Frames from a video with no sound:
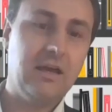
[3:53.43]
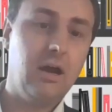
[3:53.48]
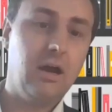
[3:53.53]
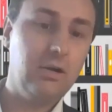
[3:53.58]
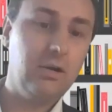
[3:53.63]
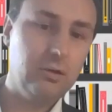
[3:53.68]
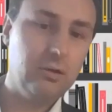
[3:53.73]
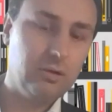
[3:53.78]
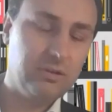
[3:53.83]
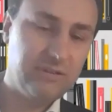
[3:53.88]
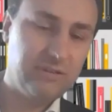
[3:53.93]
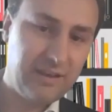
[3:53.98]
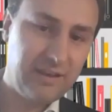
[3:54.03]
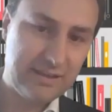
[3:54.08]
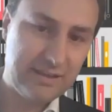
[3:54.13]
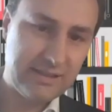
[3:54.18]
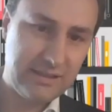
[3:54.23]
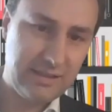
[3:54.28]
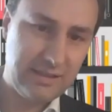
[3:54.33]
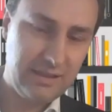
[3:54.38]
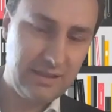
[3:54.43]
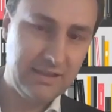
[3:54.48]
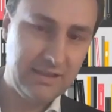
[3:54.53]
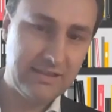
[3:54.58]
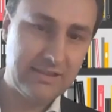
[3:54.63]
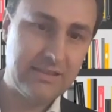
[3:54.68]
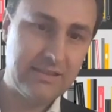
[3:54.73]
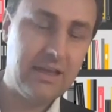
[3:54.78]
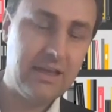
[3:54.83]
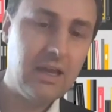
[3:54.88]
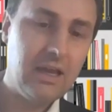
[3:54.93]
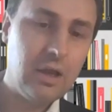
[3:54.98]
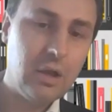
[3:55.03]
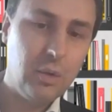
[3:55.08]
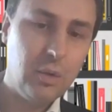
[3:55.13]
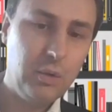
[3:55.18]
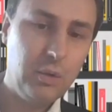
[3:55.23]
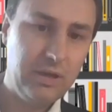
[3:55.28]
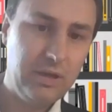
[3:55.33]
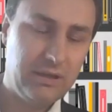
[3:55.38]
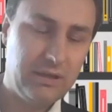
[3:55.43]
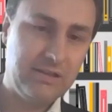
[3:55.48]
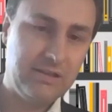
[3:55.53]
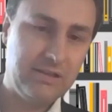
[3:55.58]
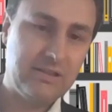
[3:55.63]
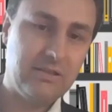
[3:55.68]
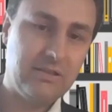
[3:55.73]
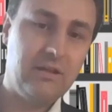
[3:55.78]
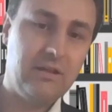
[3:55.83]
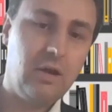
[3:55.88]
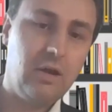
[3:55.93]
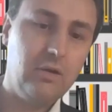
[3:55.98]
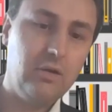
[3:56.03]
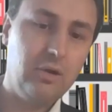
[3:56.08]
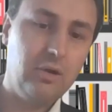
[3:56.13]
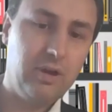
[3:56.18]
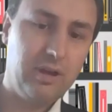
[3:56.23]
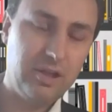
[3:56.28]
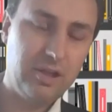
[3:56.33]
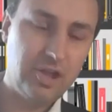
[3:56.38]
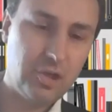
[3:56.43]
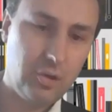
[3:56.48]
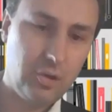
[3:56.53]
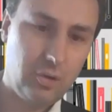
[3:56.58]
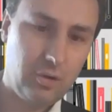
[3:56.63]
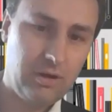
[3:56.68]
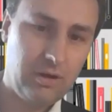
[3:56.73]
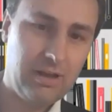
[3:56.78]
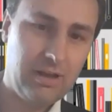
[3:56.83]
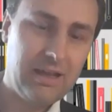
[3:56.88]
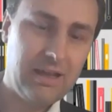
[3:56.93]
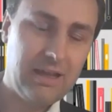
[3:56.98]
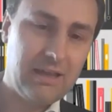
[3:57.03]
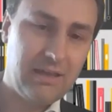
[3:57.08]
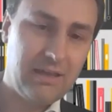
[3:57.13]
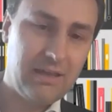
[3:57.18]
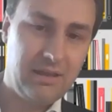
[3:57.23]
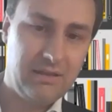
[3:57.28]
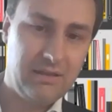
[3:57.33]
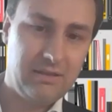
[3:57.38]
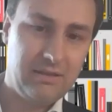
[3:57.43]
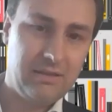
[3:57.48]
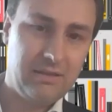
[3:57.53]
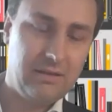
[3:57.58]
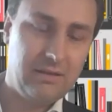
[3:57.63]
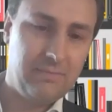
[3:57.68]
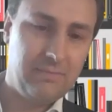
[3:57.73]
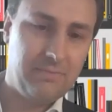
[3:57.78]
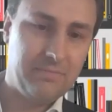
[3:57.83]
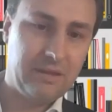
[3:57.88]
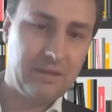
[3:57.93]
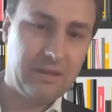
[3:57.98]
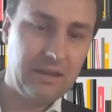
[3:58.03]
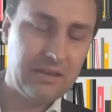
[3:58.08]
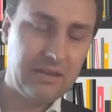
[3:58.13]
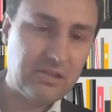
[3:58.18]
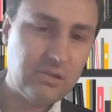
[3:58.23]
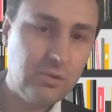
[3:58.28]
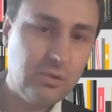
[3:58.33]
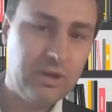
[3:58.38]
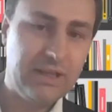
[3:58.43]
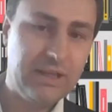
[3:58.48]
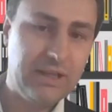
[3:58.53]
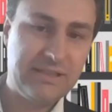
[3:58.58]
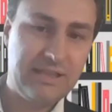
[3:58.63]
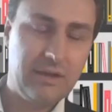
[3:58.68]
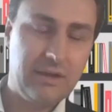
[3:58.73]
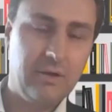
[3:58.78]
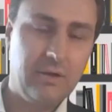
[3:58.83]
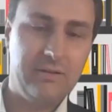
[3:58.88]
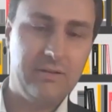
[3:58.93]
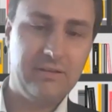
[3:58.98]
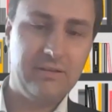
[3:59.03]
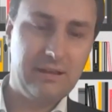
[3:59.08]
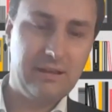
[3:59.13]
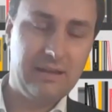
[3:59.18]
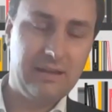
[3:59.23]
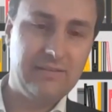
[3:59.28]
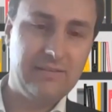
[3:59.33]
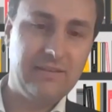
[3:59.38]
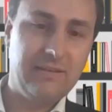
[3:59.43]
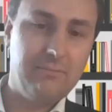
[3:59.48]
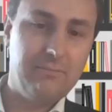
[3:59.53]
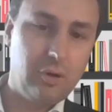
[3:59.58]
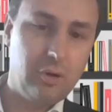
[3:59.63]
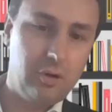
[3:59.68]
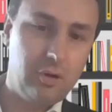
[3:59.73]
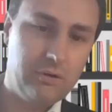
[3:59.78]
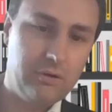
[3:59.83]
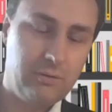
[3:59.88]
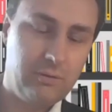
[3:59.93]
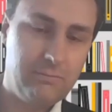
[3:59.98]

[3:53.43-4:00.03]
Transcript: How do you test these vehicles and how do you ensure that as soon as they get deployed